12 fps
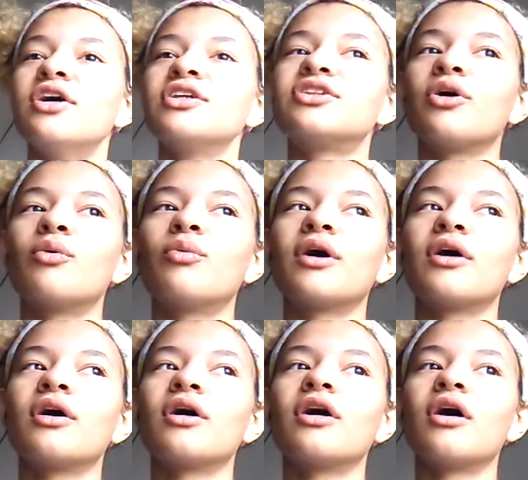So
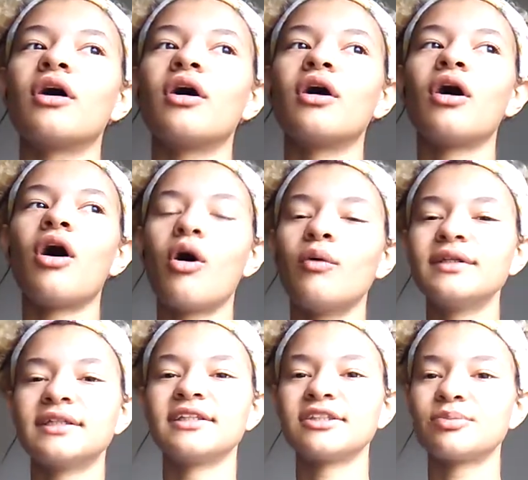we're always
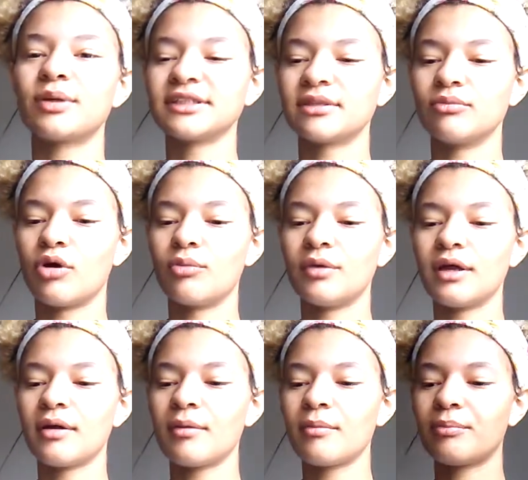in this present
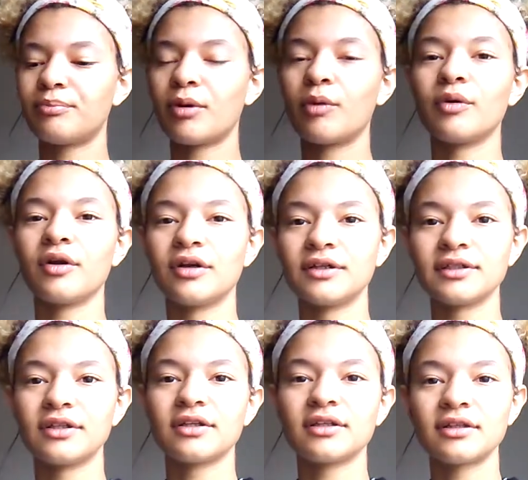moment, but we're
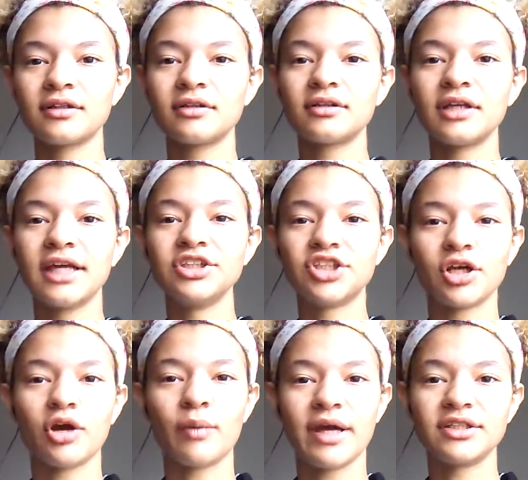inching
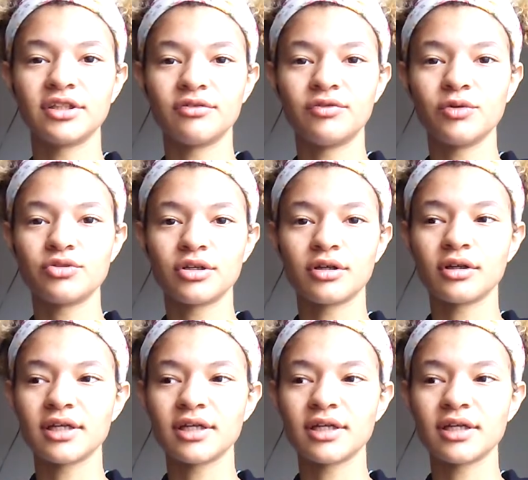our way to the future.